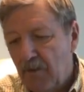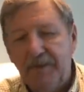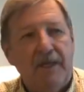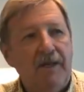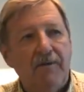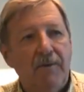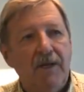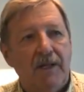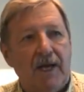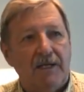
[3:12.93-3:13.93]
Well, what they didn't
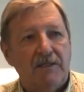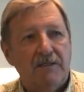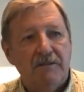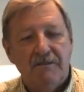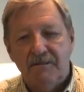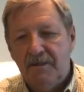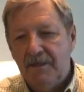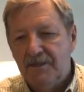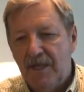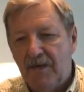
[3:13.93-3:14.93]
realize
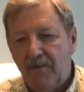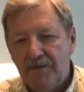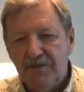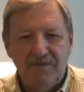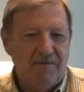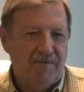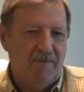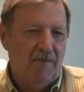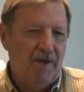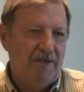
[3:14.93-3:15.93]
is that it
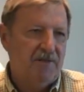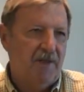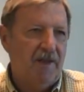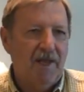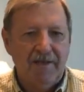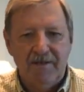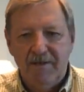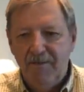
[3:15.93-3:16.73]
wasn't the breaks, the light.